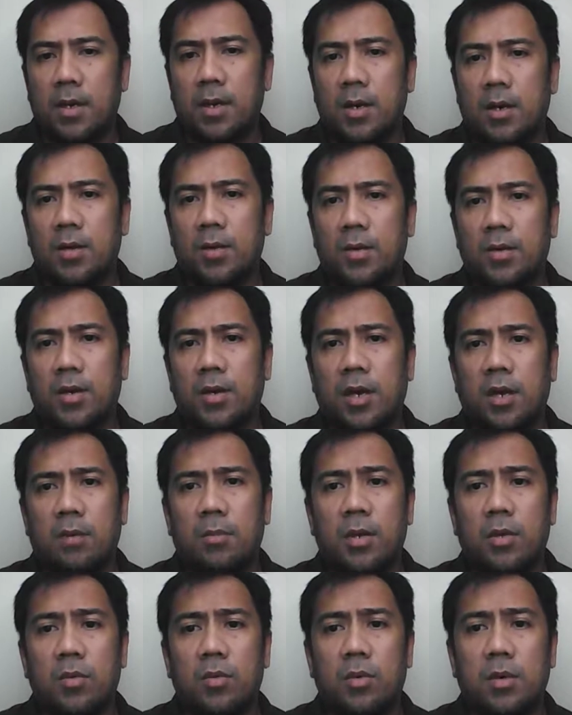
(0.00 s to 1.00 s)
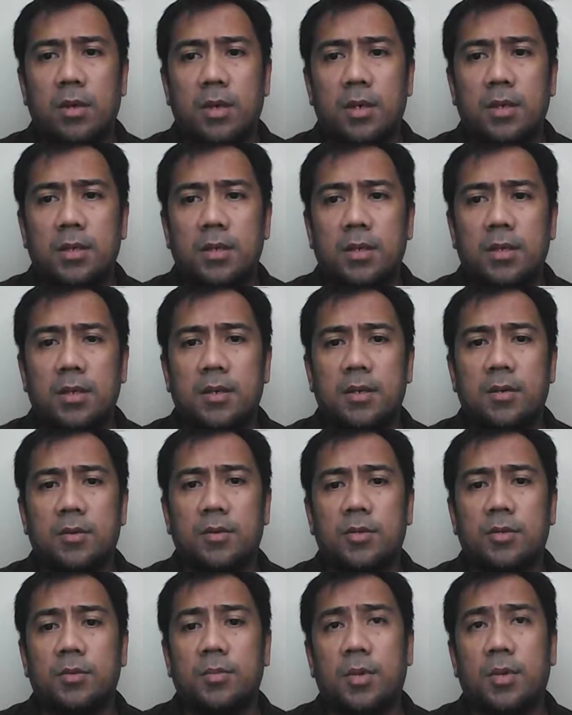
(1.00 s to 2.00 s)
Rook a b1,
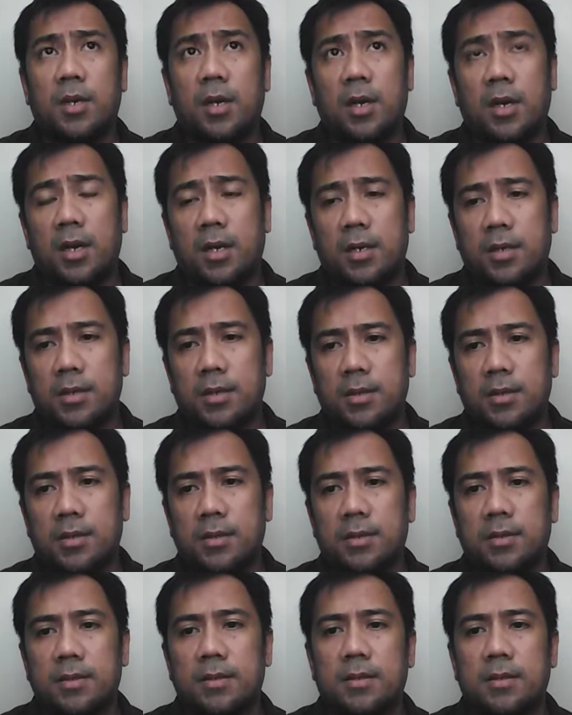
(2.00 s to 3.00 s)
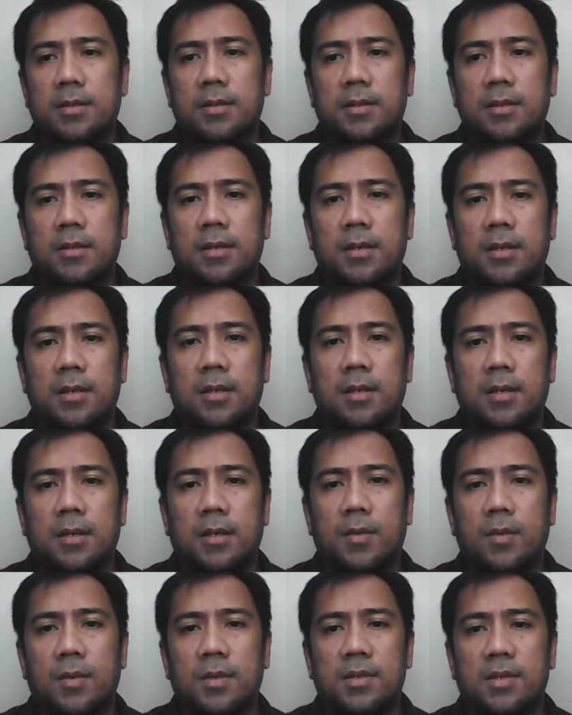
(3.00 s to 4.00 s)
rook to b8,
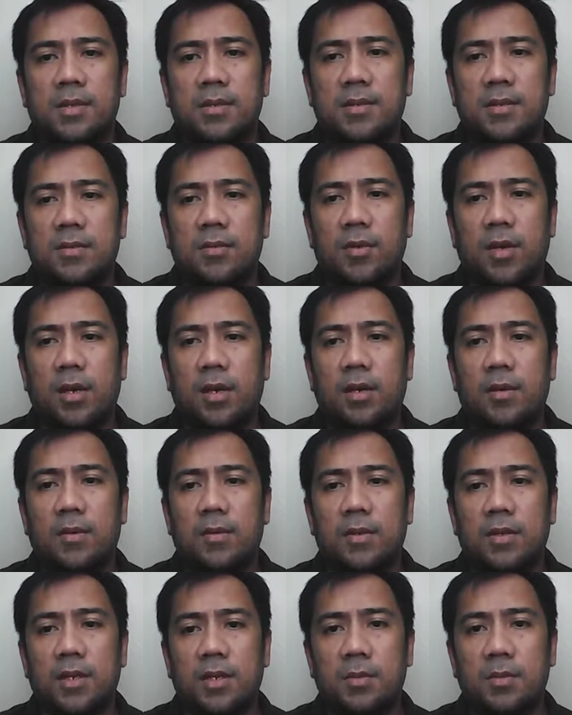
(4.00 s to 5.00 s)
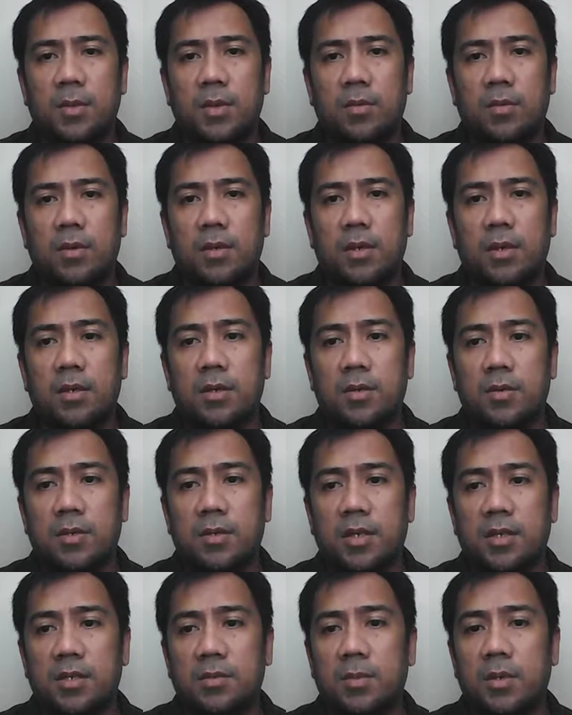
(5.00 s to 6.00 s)
queen c3, rook takes b1, rook
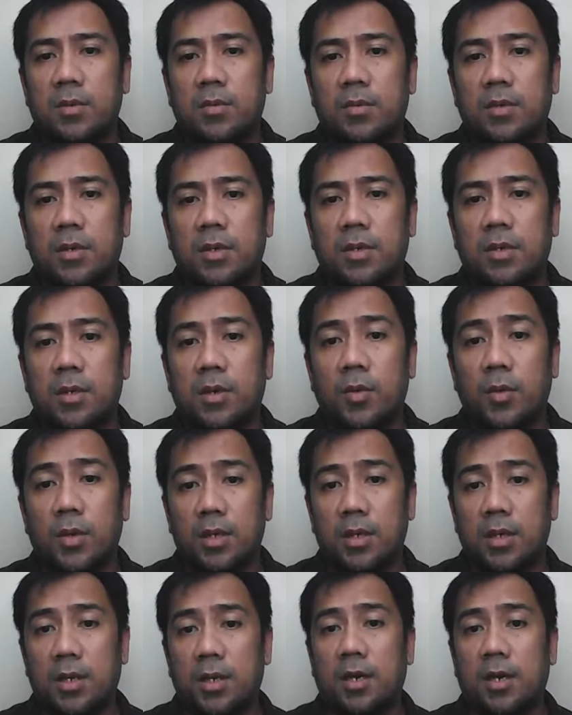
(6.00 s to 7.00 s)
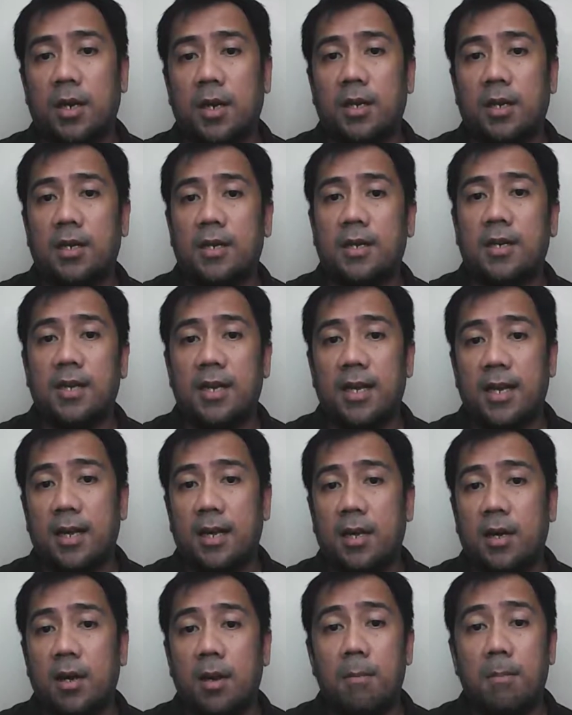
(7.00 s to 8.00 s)
takes b1, queen d8.
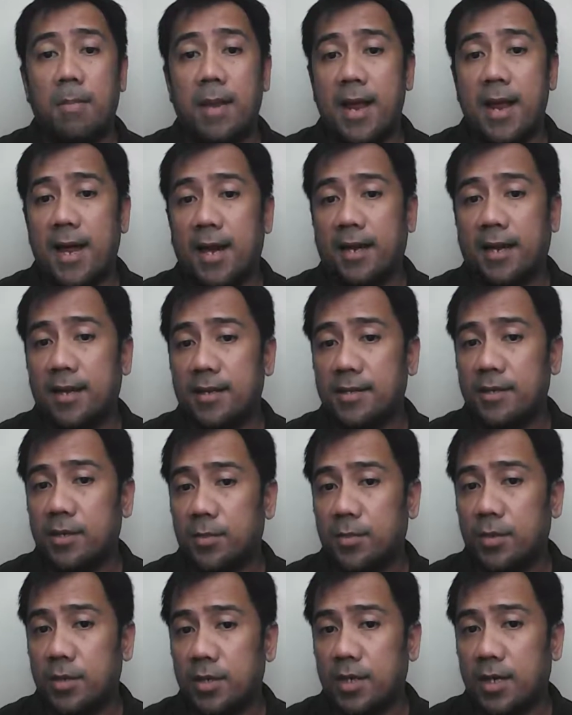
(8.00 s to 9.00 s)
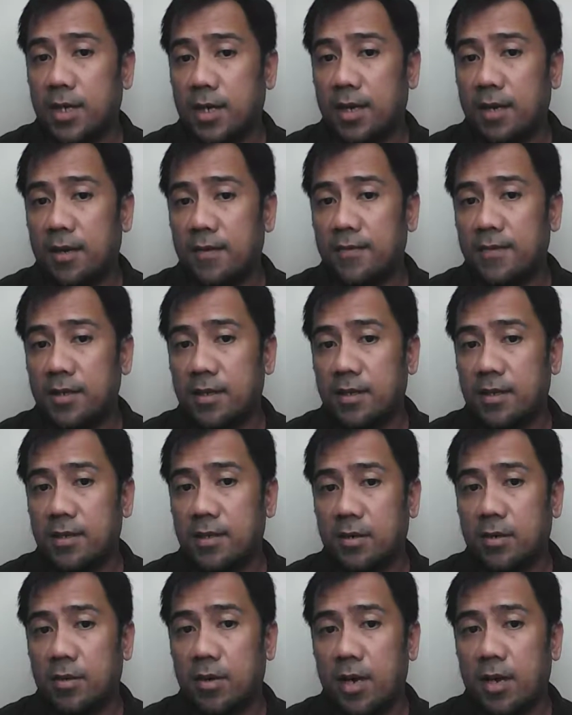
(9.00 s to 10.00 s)
Black has to protect
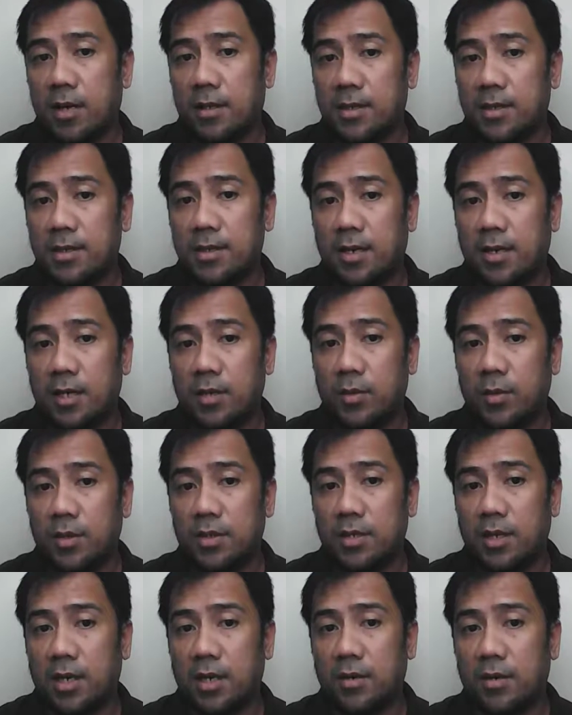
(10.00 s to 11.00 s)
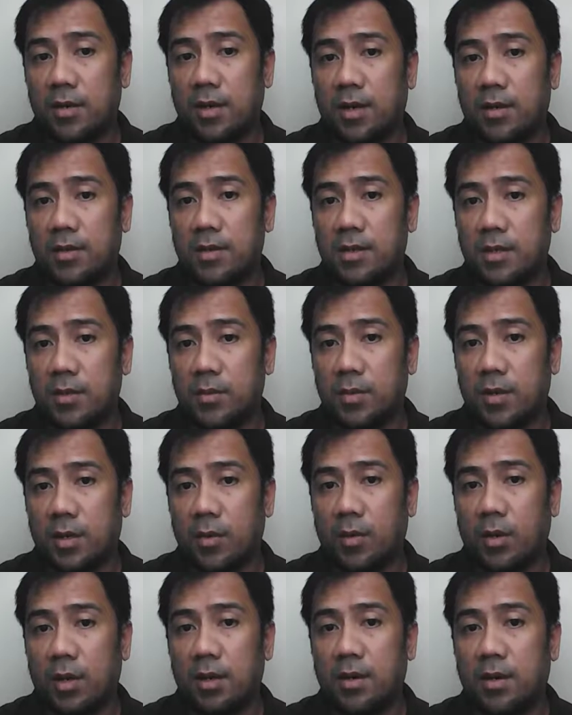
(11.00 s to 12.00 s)
f6 or else knight will take on a6 with a
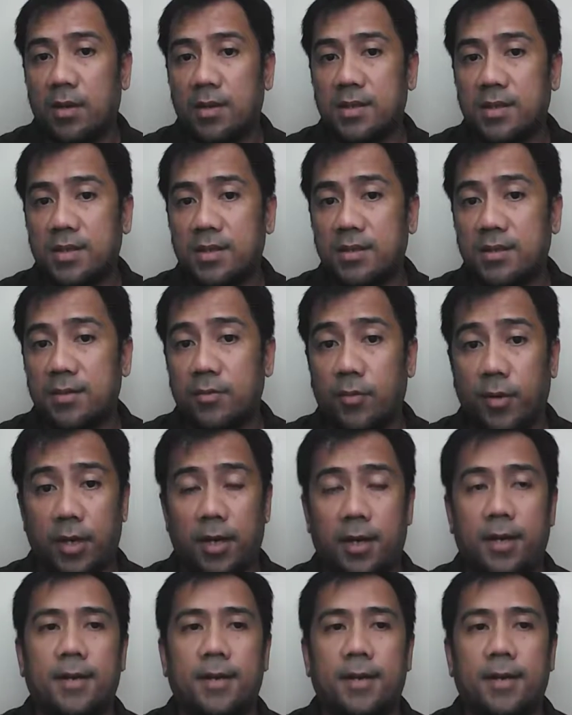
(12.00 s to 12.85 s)
queen on c3.